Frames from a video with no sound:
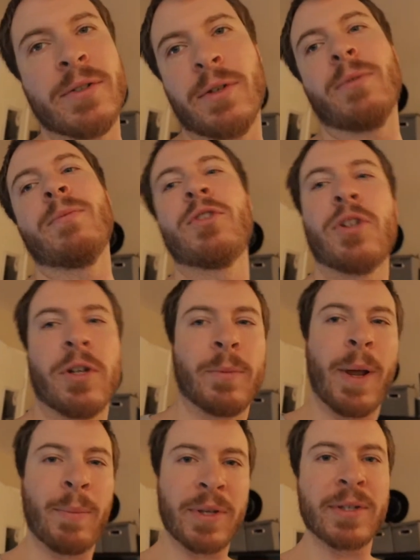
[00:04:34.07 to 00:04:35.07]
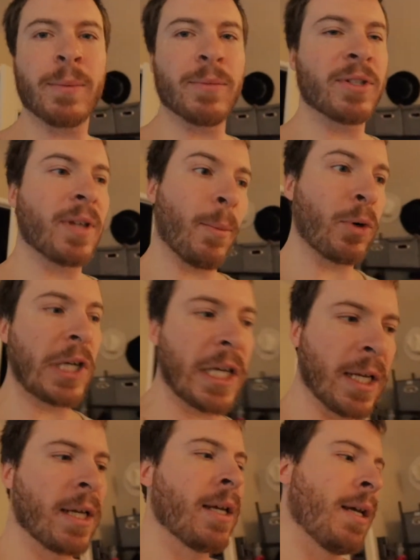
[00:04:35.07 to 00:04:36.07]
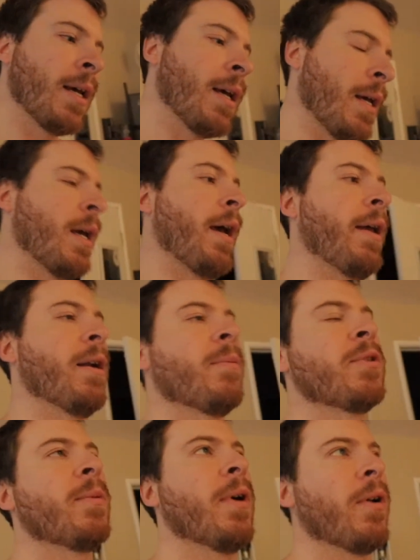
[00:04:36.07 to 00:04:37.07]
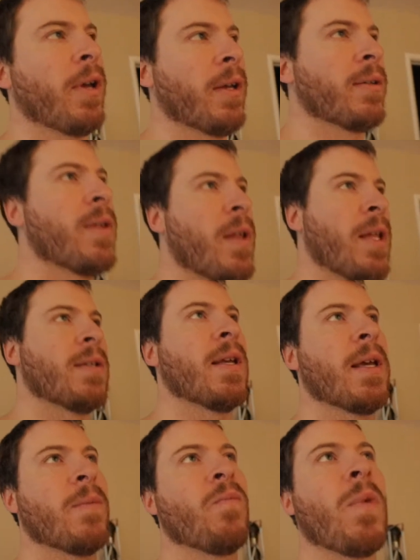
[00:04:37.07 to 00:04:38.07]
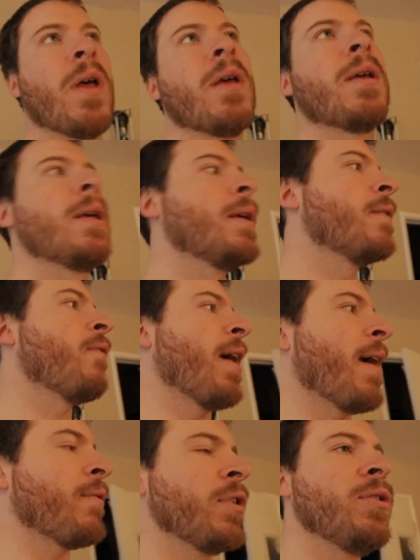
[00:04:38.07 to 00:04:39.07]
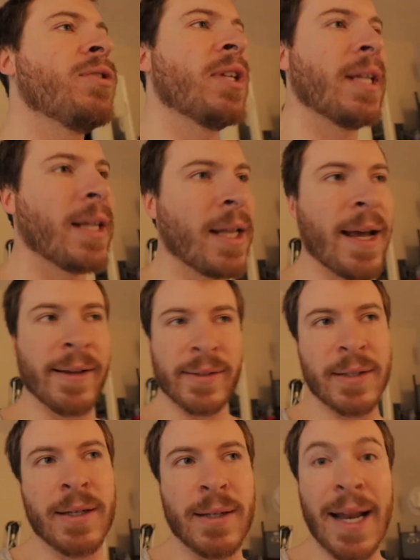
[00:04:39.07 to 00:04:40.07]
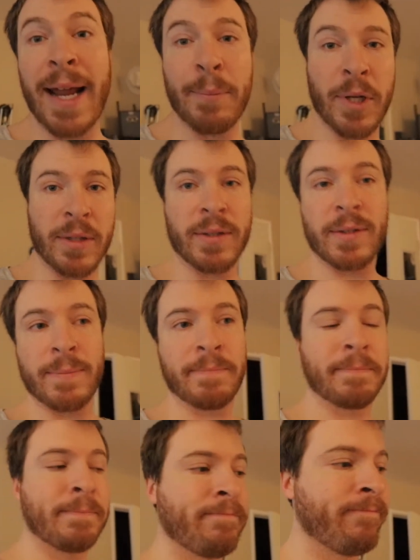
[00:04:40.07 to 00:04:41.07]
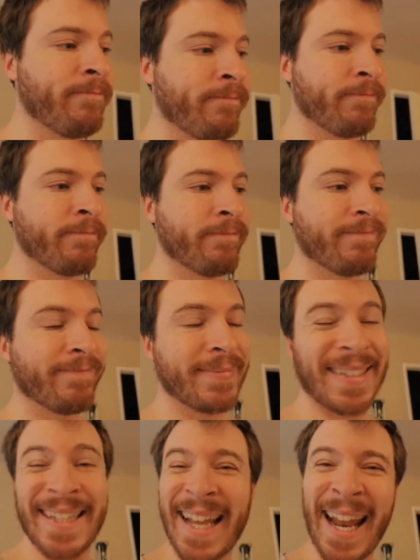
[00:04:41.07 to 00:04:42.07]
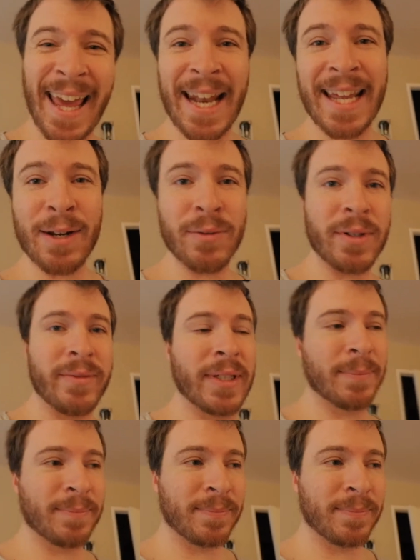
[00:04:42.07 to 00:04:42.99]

So I'm sure there might be some summery items, but okay, so let's say if I haven't used it in the last 9 months, then I gotta get rid of it.